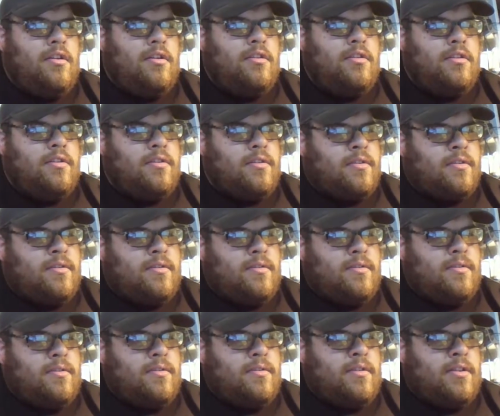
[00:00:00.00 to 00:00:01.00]
You
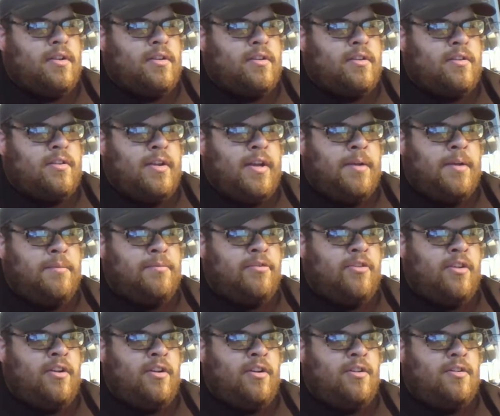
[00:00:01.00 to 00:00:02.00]
got the
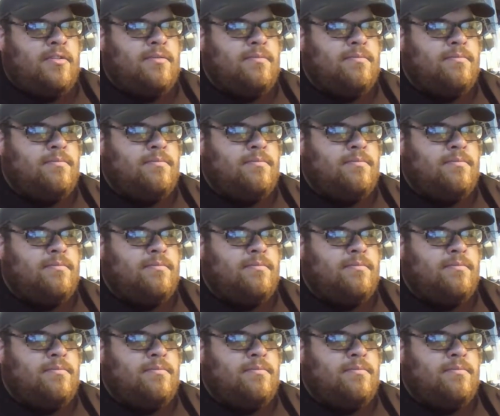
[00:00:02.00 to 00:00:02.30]
clamshell.